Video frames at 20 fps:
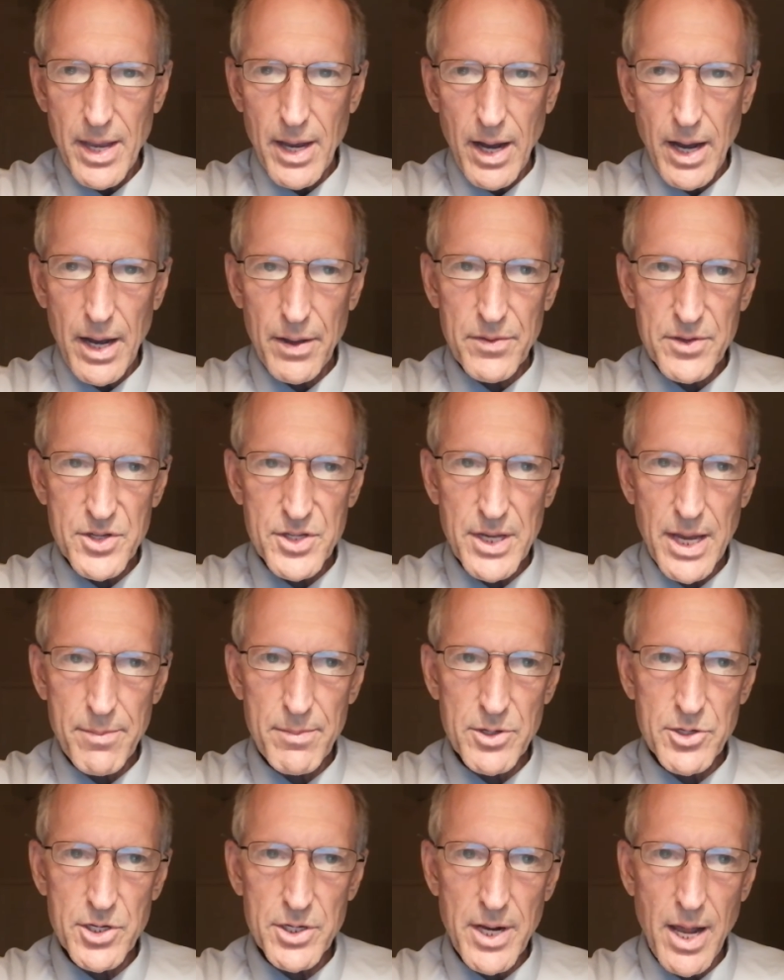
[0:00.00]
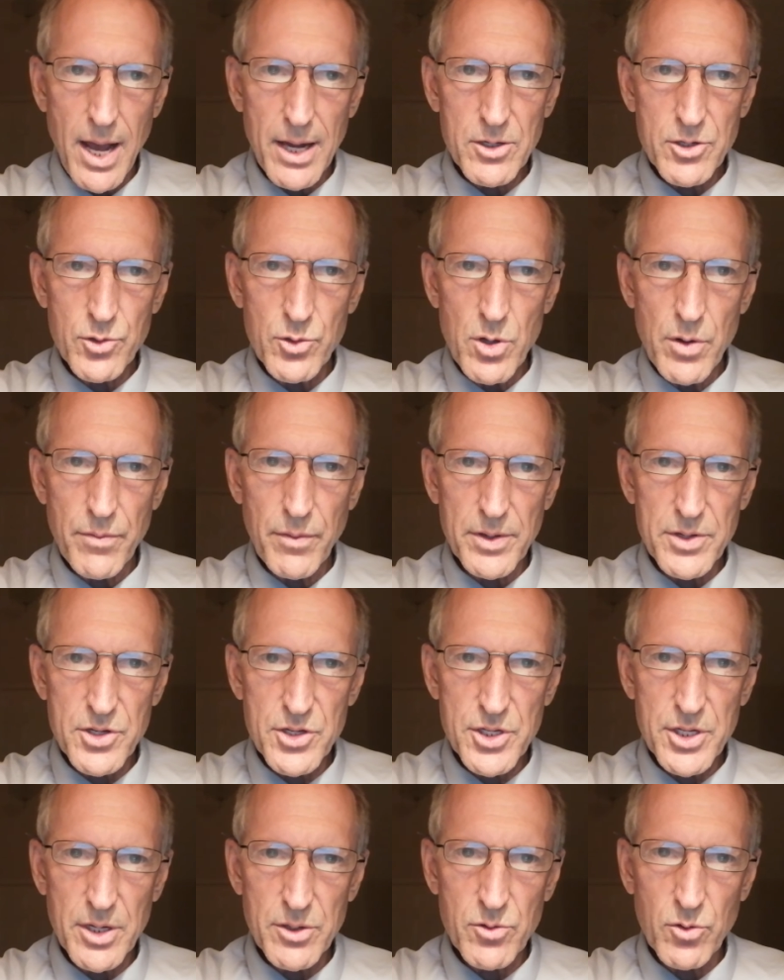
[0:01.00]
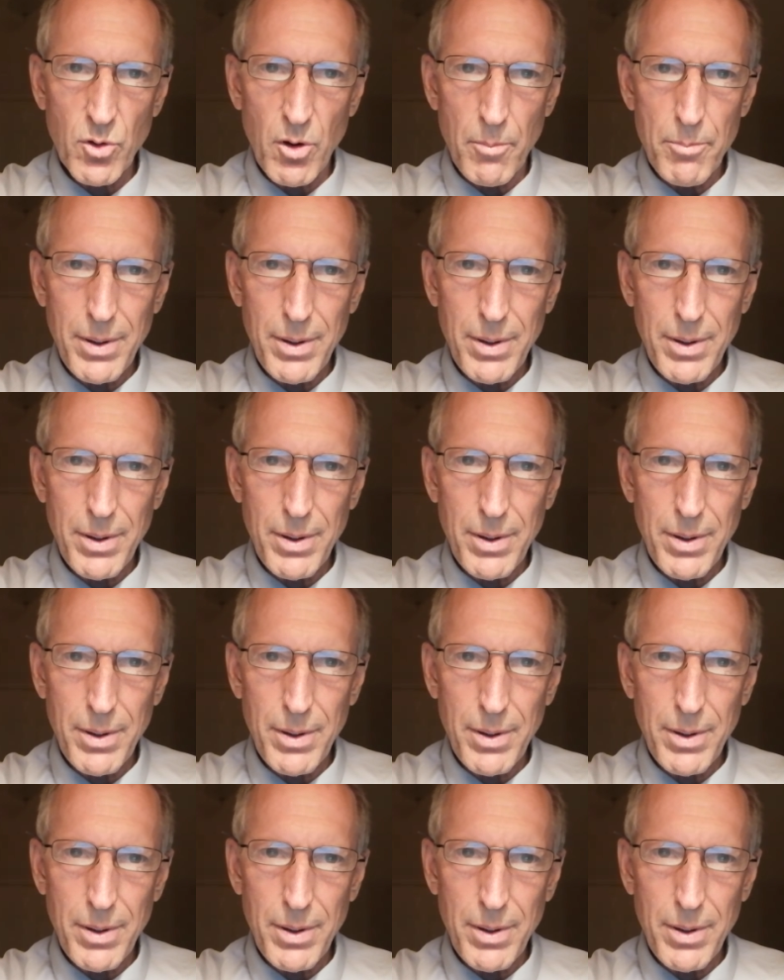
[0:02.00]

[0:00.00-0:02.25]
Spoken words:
the same is not true of a central